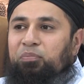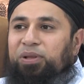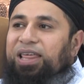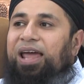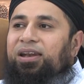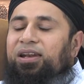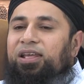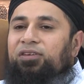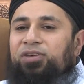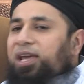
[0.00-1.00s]
But
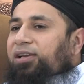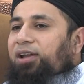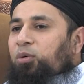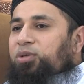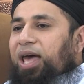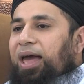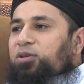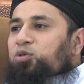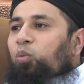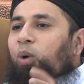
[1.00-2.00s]
then, if he had no
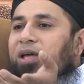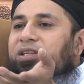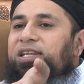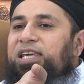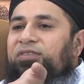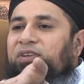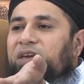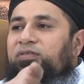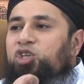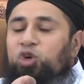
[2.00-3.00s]
doubt, why did he even
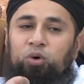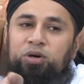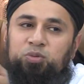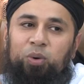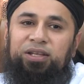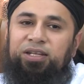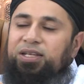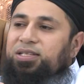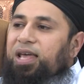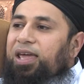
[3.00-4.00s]
give a choice? Why did
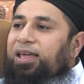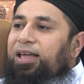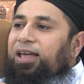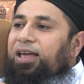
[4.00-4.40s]
he say,